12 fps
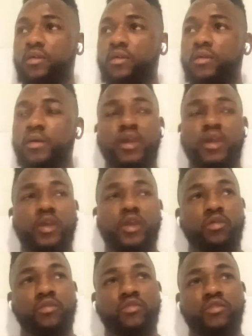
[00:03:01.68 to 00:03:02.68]
here
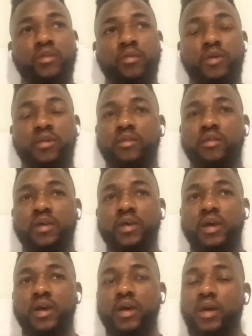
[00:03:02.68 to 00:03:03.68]
in U F C, but
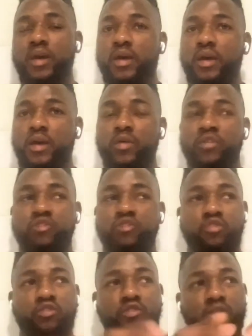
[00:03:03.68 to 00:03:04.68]
I was
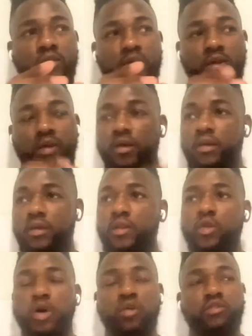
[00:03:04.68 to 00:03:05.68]
just
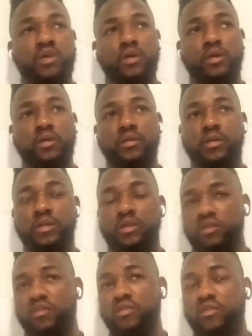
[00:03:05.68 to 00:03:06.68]
the, the octagon.
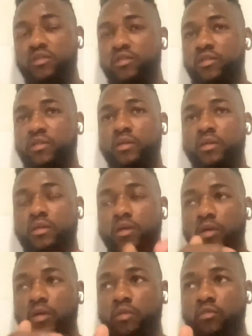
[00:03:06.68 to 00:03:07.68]
This is
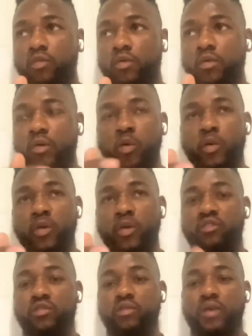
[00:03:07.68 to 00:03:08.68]

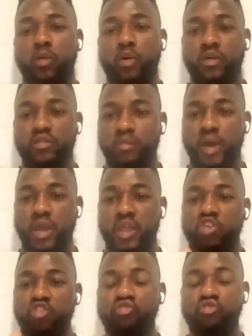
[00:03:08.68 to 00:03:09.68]
always was my
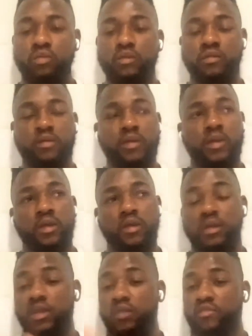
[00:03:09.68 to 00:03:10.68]
issue.
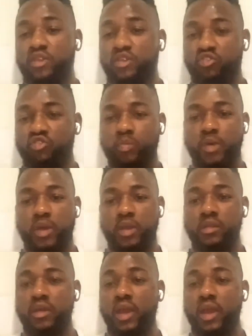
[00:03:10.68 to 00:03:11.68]
Even in
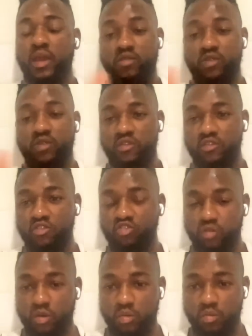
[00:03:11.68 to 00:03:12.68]
Japan, I have this
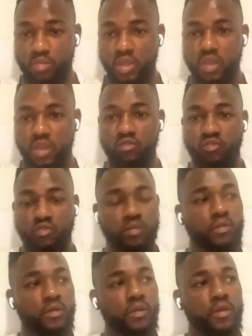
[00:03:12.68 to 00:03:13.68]
issue on begin
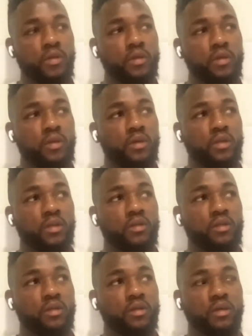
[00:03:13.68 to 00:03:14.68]
too,
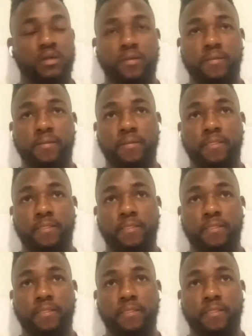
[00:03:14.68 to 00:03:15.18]
and uh,